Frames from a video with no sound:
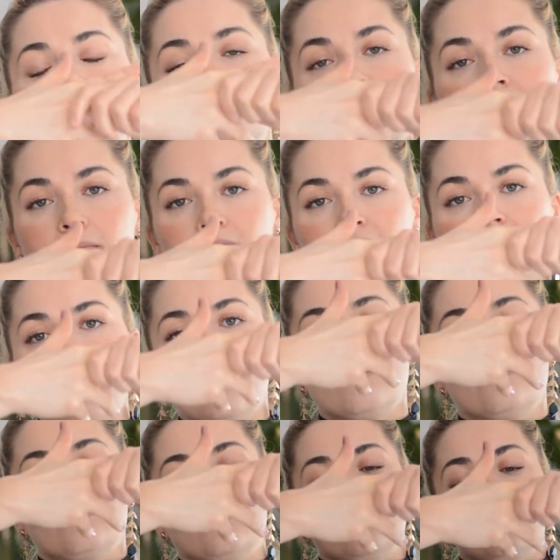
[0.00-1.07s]
Same
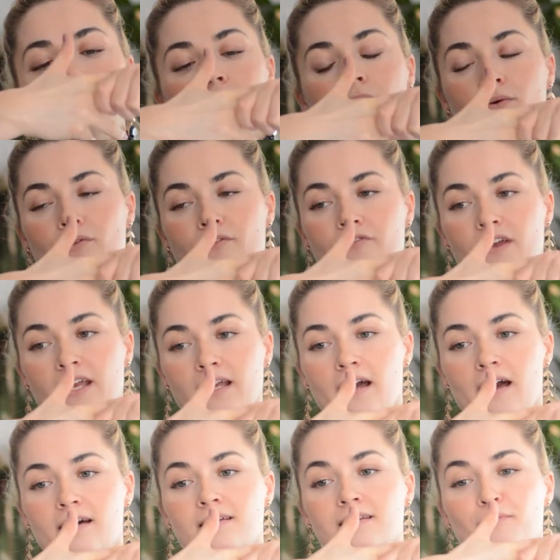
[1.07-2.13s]
again, pull the
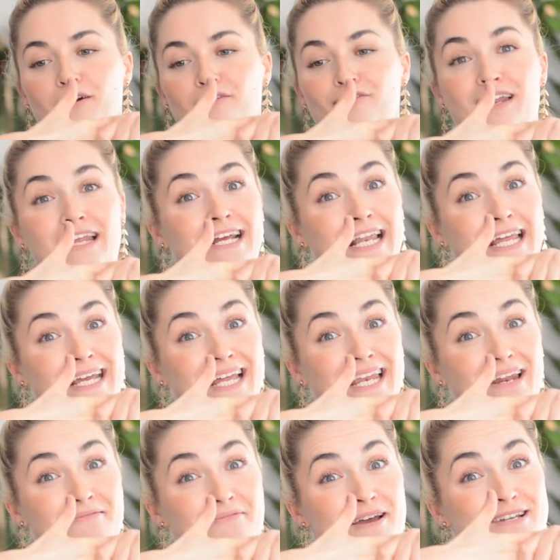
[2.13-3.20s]
finger, might feel it click a
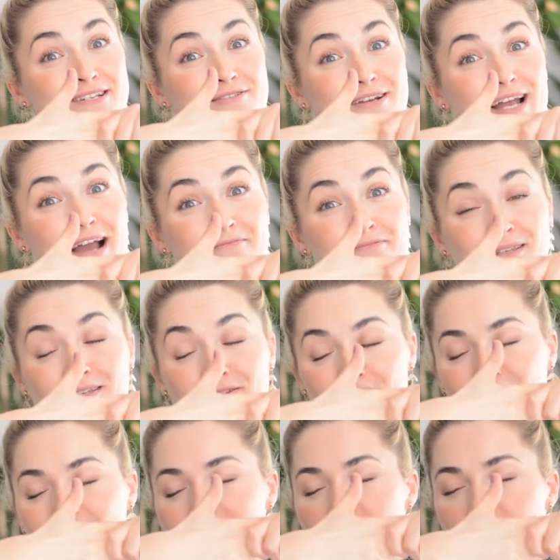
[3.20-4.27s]
little bit as you're gapping the
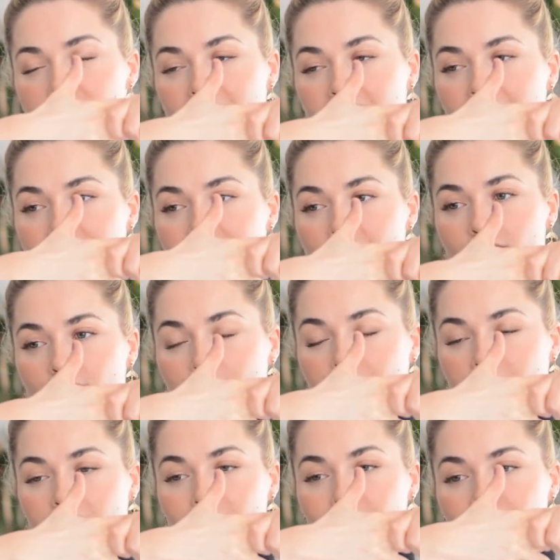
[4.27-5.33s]
joint, gently
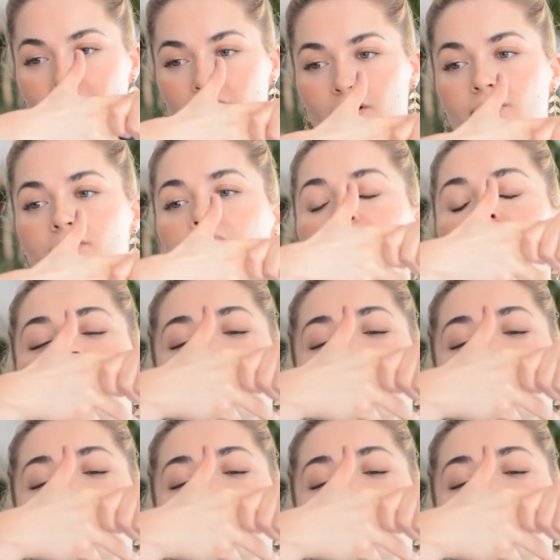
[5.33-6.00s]
opening up through,